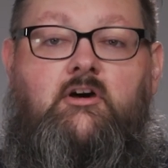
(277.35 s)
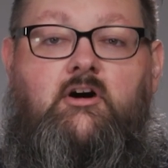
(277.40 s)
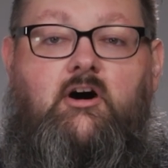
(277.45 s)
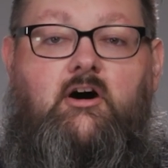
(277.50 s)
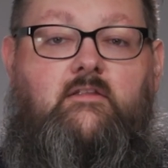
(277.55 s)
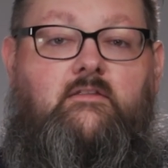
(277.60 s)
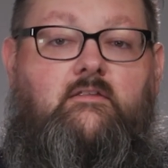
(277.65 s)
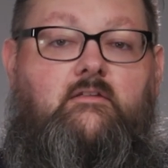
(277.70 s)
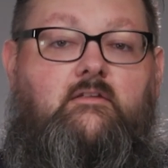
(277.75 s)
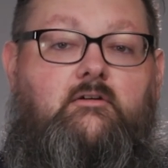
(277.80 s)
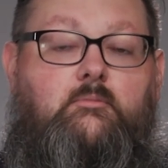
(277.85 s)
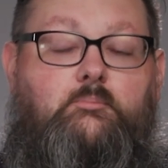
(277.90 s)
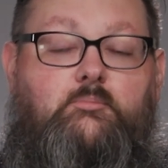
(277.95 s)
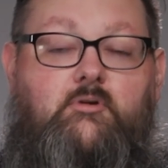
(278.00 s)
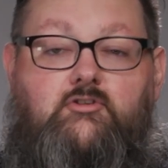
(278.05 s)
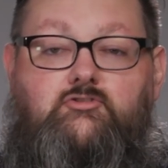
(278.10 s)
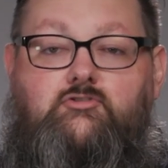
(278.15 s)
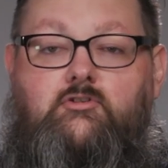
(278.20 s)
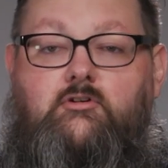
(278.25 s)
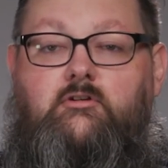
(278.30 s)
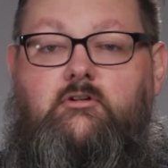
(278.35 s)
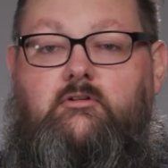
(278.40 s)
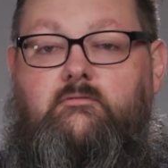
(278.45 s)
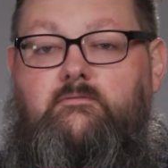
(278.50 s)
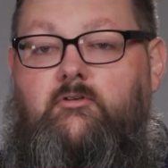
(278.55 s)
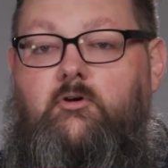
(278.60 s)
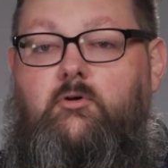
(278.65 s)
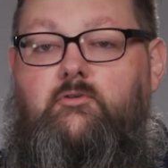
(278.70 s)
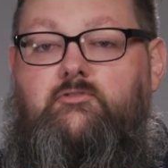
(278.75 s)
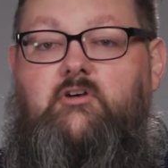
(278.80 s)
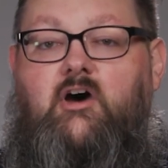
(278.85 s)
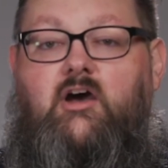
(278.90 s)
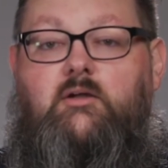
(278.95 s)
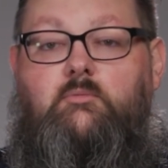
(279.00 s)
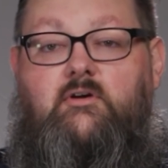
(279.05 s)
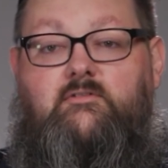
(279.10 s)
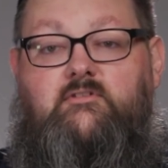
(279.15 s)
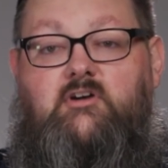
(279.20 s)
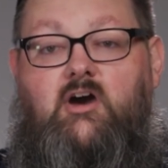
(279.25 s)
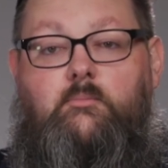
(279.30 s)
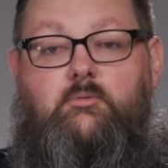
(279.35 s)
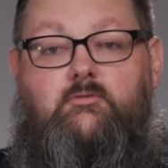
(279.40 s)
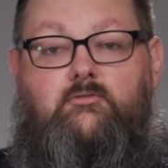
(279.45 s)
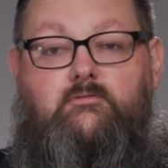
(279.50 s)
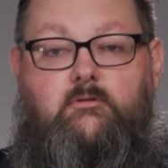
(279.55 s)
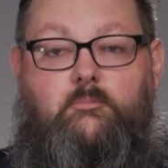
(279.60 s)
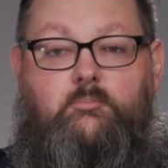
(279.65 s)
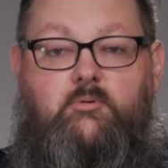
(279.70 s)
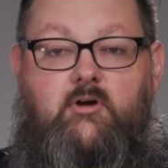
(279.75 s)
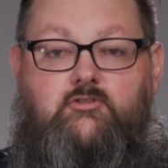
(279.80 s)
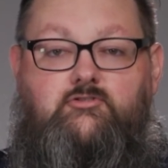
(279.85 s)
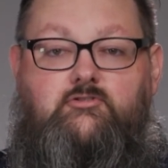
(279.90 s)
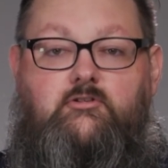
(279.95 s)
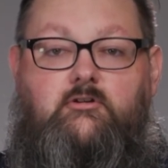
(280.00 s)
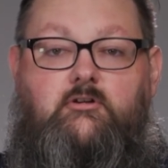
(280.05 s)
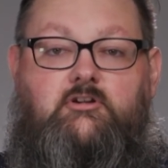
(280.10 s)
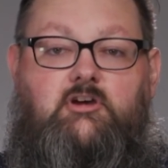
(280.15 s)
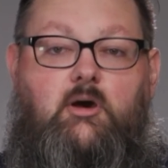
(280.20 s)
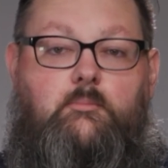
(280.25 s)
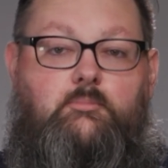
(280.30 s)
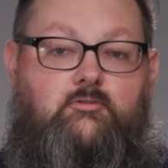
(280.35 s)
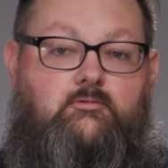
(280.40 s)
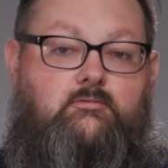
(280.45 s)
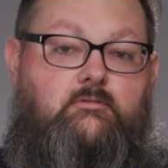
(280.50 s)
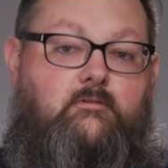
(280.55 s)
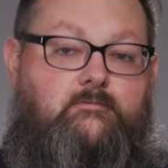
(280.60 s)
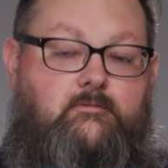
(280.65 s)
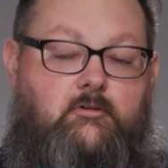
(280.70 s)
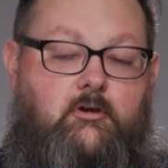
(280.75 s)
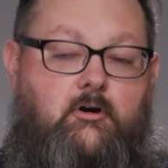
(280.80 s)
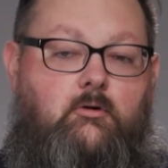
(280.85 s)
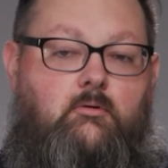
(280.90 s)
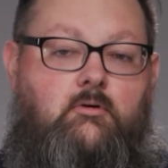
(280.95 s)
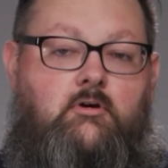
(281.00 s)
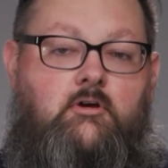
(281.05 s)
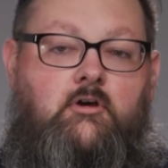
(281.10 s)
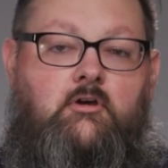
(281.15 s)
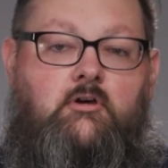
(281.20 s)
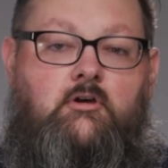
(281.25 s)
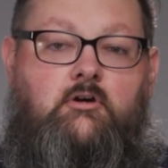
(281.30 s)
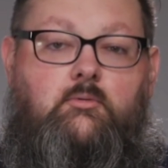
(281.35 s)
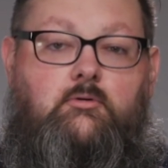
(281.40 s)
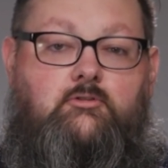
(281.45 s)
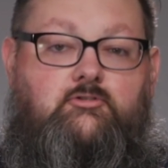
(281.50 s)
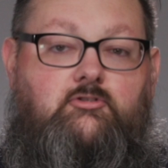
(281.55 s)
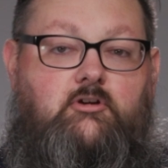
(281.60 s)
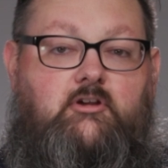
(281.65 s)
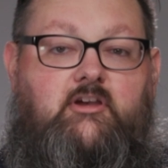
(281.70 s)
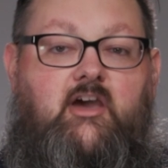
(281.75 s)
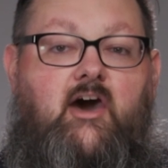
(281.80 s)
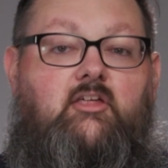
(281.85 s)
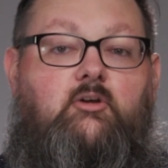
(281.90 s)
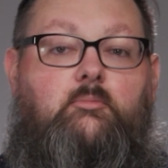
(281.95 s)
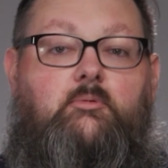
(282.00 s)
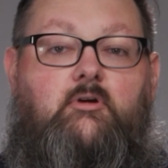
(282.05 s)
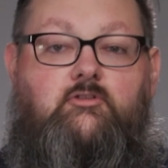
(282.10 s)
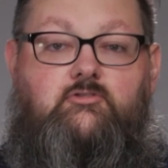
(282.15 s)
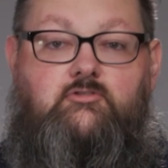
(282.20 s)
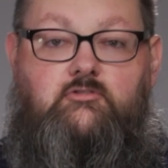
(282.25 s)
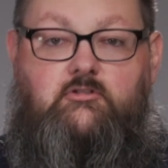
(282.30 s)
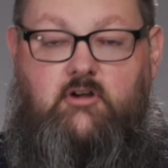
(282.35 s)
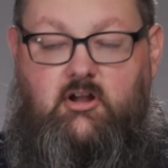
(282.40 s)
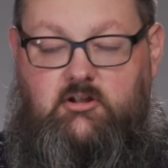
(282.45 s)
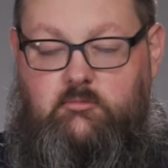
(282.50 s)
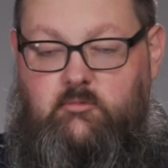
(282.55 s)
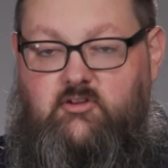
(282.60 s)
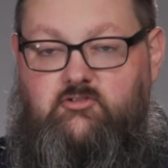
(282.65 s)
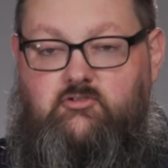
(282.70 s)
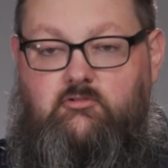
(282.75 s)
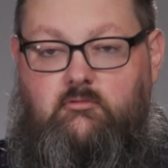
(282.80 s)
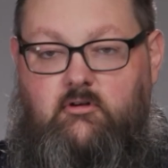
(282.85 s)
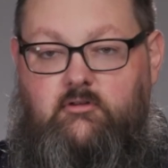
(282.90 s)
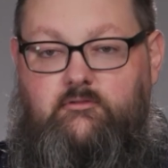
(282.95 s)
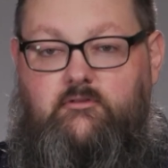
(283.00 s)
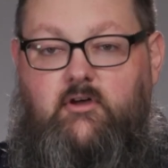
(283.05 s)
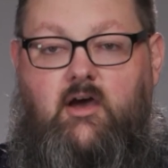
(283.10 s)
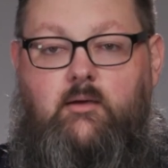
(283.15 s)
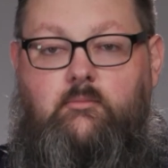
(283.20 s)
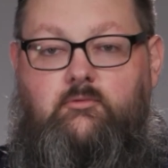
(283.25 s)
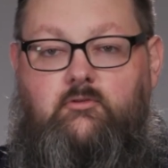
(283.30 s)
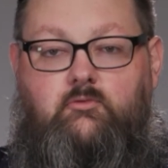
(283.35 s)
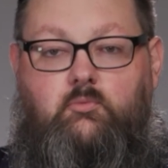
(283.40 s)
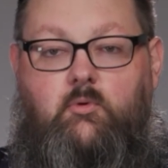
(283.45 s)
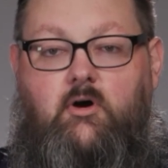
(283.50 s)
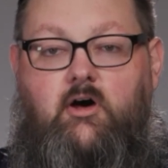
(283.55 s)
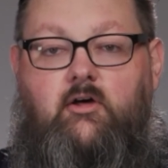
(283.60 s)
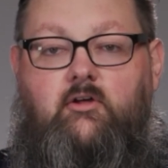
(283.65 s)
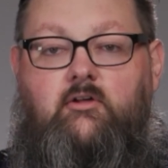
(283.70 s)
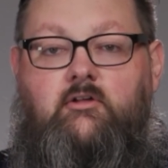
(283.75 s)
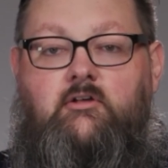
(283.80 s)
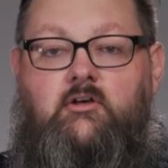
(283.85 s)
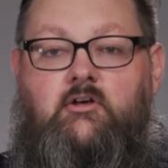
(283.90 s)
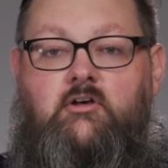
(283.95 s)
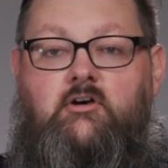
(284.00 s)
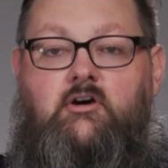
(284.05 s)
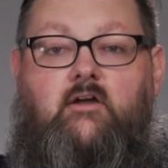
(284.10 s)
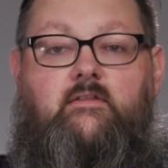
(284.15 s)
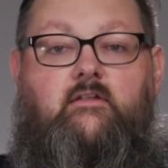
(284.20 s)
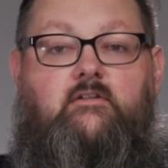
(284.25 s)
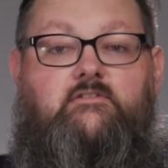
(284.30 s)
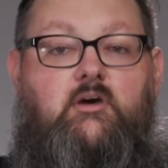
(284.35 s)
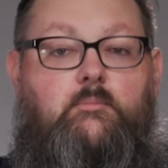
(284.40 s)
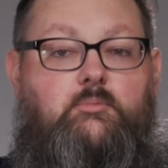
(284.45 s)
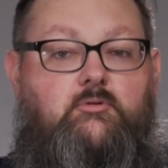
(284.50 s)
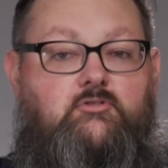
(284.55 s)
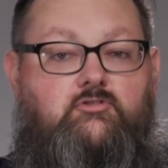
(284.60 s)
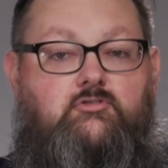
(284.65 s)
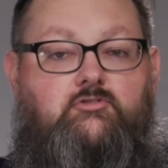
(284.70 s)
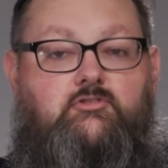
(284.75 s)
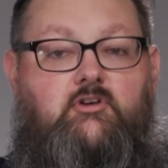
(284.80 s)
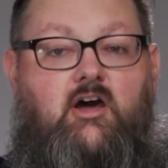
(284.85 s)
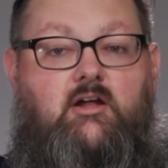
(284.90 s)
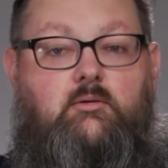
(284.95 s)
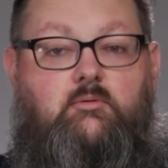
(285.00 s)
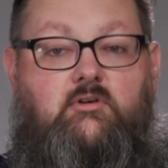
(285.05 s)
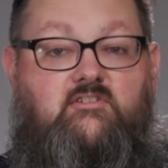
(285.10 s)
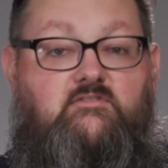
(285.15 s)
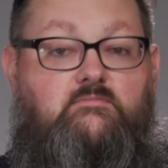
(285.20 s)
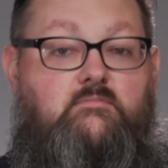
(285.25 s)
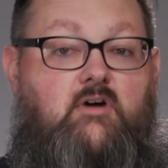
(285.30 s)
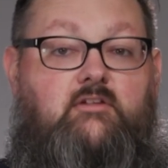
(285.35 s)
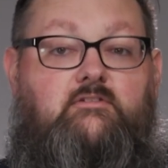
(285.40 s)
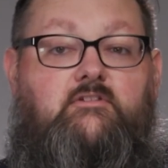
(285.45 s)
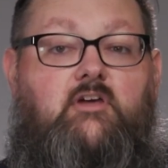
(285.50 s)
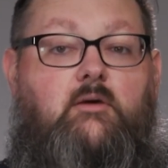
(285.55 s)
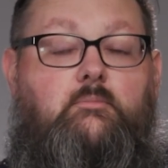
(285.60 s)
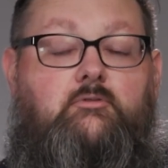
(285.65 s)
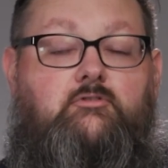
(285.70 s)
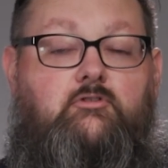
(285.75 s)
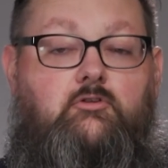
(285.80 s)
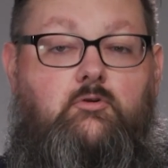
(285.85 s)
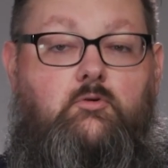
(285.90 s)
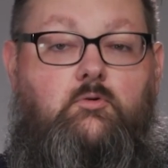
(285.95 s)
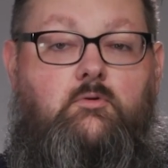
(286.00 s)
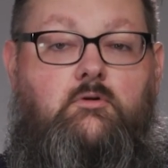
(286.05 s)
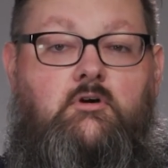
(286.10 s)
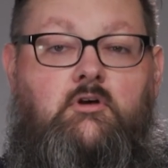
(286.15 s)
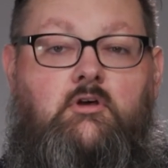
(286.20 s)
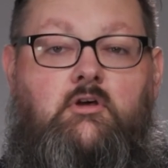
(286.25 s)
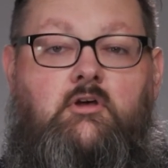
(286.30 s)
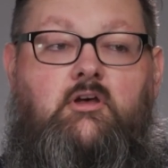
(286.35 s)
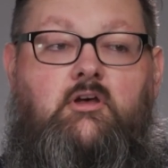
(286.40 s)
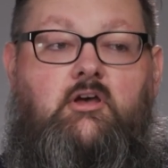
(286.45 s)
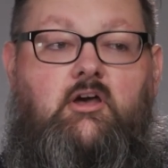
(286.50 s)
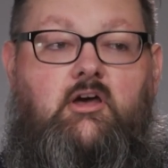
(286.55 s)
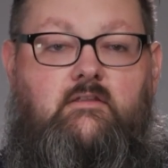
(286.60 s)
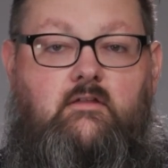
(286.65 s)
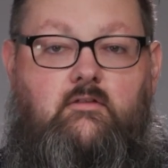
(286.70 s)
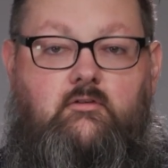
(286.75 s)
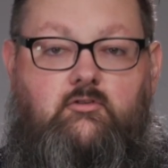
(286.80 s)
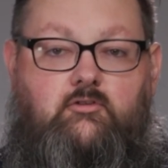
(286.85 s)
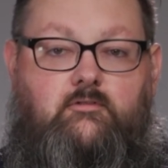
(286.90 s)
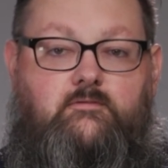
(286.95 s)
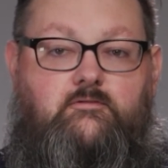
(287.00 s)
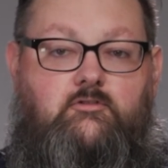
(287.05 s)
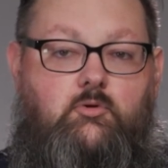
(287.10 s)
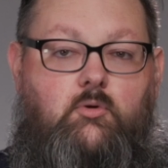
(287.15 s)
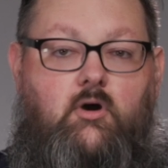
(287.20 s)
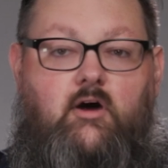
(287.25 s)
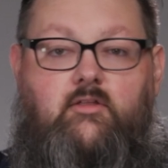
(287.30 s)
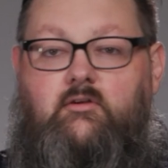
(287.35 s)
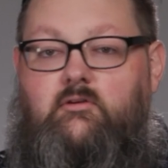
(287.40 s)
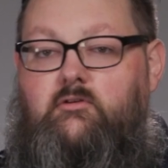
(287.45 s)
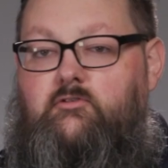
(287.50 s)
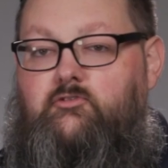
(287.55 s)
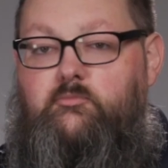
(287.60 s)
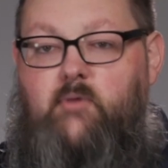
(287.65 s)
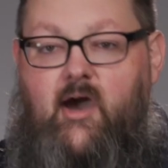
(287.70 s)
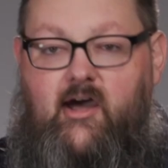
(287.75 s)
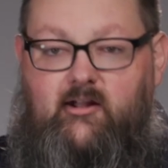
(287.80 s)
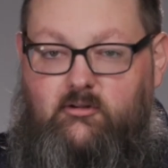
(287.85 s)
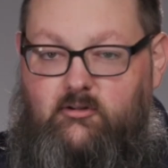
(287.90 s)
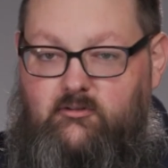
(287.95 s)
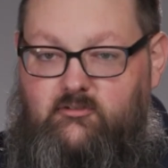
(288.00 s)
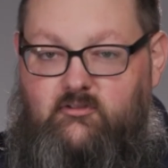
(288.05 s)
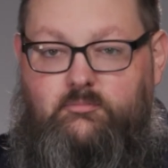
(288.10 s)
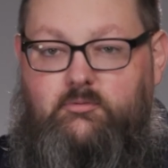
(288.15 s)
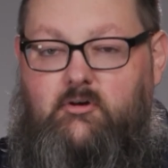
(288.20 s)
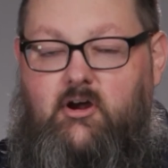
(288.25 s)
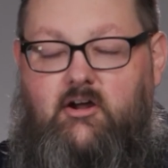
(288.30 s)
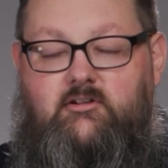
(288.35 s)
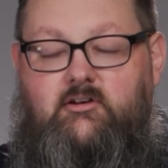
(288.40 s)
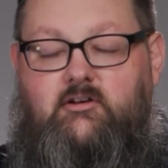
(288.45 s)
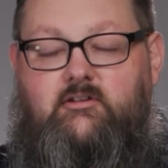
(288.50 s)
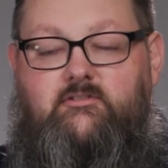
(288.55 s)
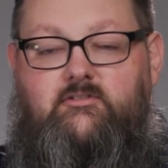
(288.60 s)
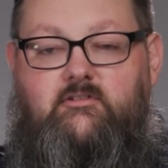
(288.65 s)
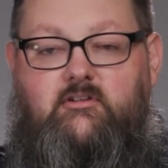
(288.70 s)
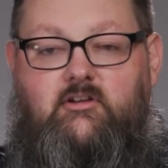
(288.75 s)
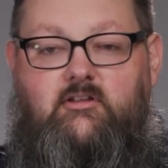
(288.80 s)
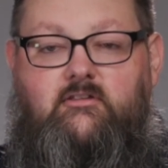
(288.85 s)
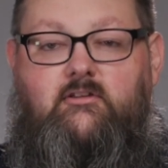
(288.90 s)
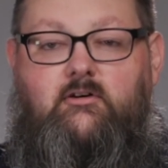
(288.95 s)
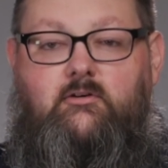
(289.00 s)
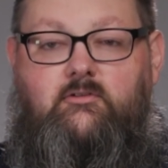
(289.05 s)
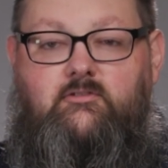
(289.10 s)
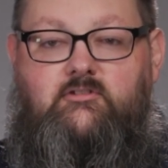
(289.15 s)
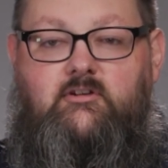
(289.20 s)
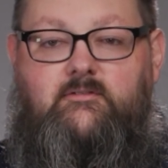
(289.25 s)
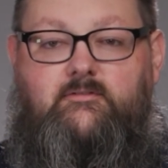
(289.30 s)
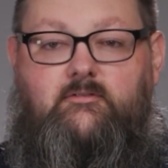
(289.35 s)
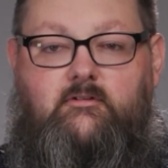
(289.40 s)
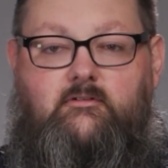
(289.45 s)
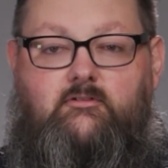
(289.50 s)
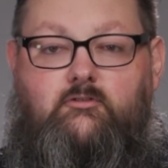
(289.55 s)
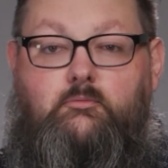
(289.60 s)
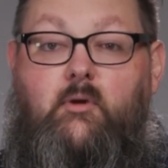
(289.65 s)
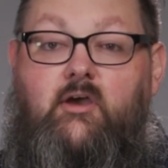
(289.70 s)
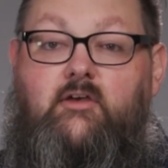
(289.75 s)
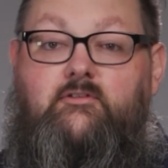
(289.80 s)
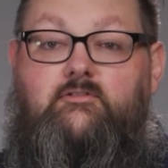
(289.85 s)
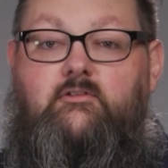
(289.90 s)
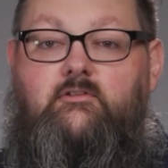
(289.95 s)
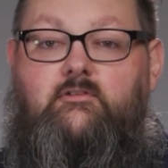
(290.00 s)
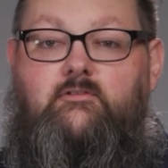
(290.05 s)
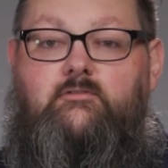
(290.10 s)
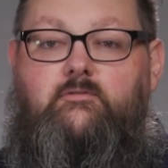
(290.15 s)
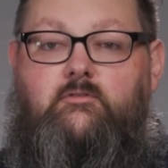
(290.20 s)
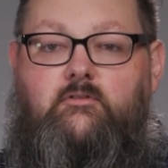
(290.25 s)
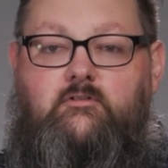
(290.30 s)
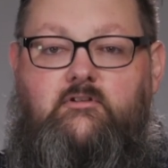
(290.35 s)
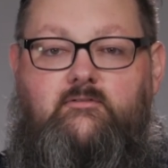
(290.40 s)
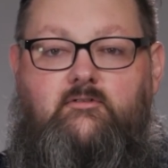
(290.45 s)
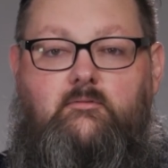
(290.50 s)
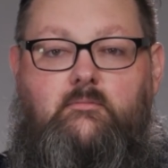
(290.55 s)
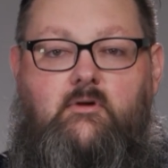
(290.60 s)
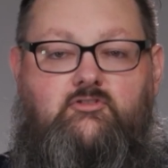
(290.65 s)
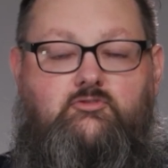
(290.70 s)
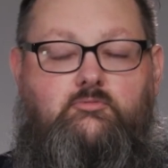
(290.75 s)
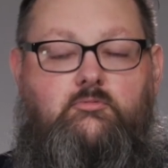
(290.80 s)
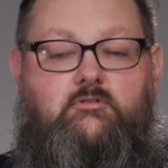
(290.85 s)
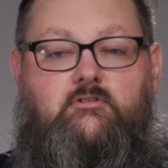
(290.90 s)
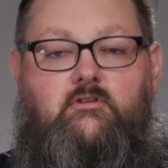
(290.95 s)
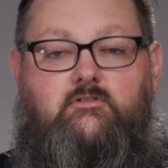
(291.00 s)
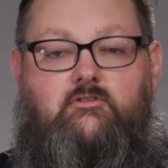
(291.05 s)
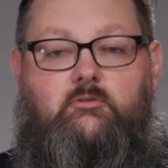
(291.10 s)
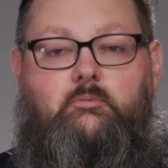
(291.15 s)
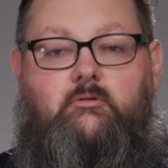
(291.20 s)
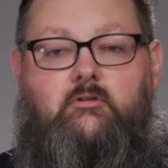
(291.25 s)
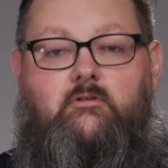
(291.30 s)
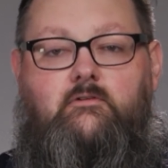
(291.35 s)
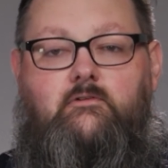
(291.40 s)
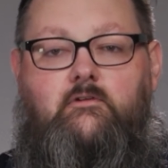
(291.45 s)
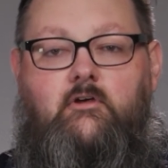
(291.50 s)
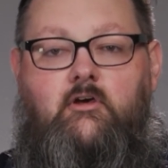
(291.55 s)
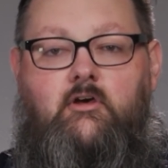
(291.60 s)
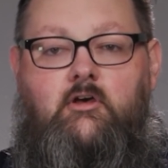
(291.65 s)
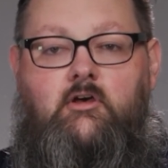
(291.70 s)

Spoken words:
On the pressure and flow side, we have Compass for pressure and Compass for flow, which are calibration and automation runtimes as well. On the temperature side, we have Temp II, and then there's a few other smatterings of products in those different spaces for different measurement disciplines.